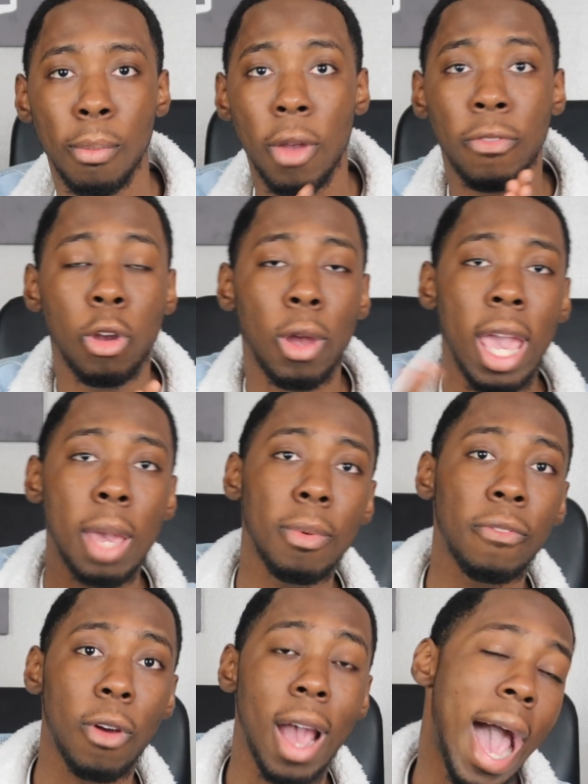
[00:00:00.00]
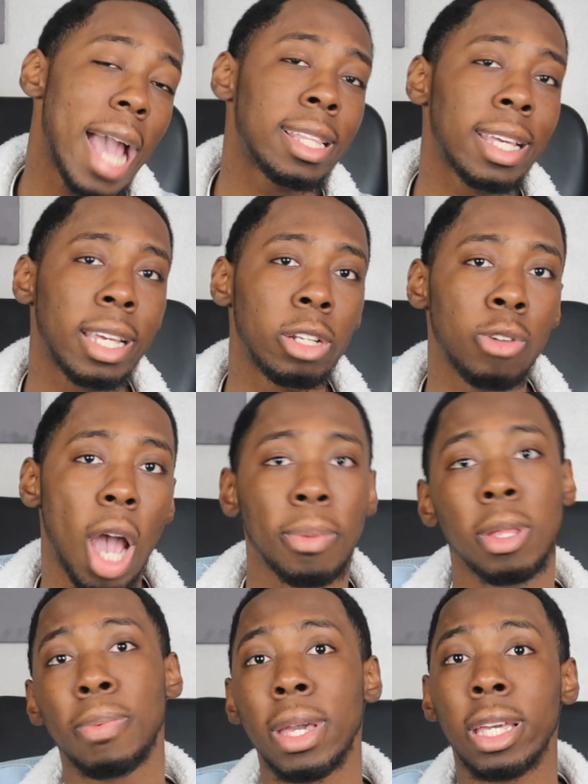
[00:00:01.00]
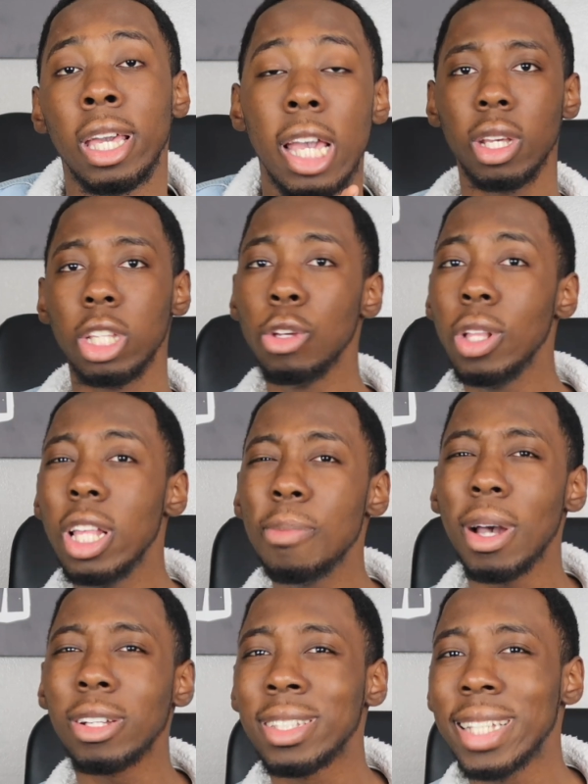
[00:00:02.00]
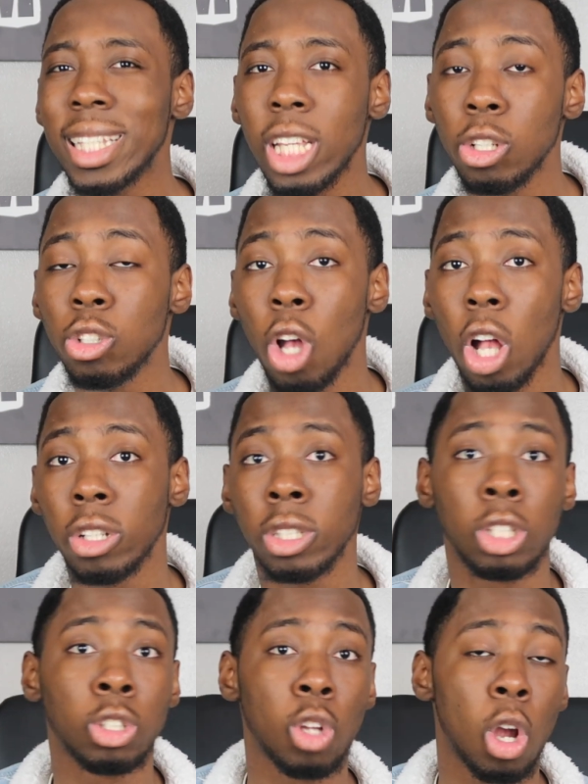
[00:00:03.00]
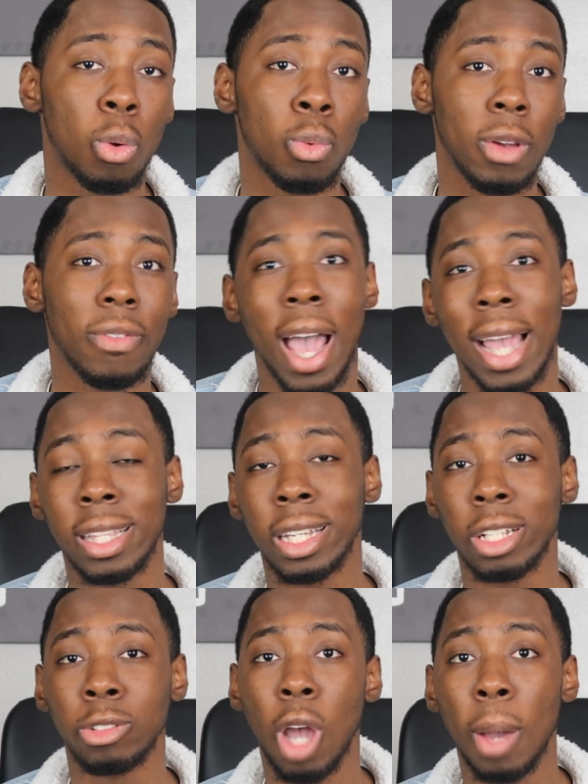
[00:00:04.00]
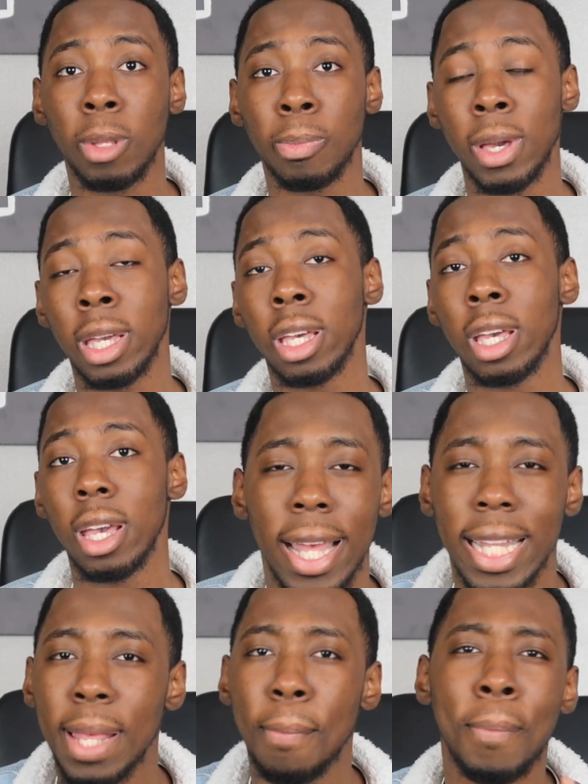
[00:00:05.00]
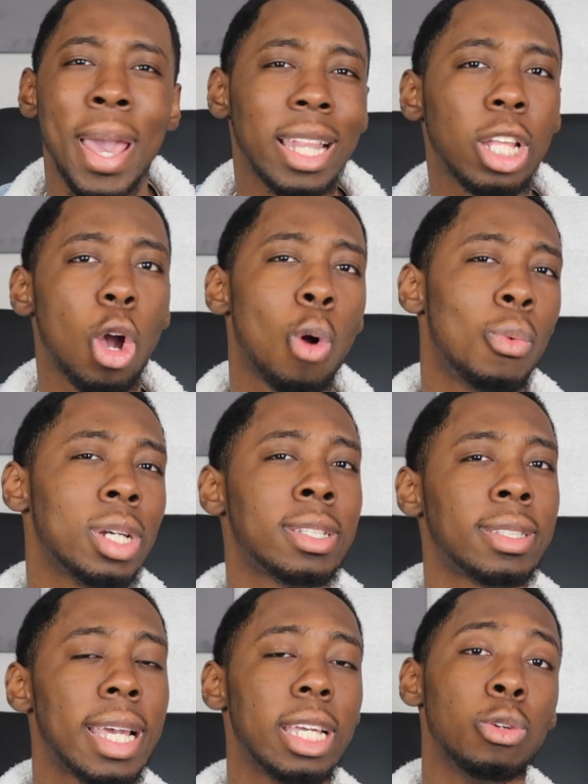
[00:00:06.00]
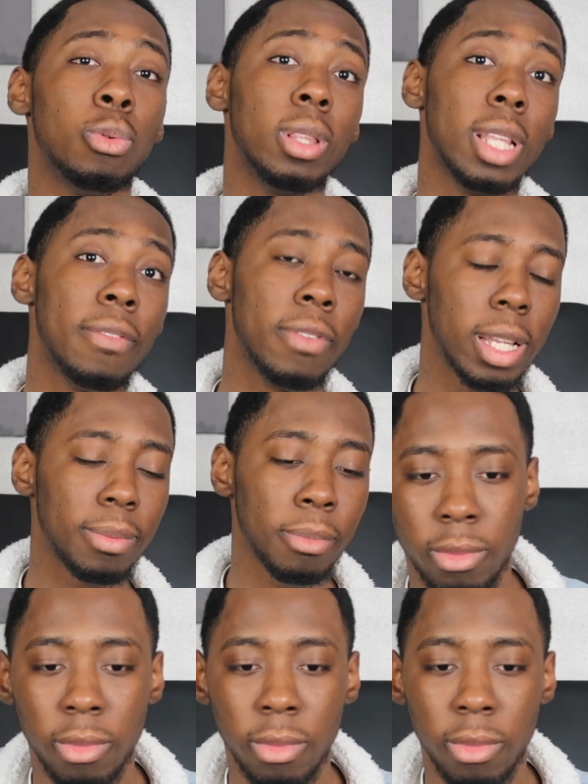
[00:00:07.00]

But if you're aiming for high-ticket dropshipping, you need about $600 to start with high-ticket dropshipping, depending on what state you live in.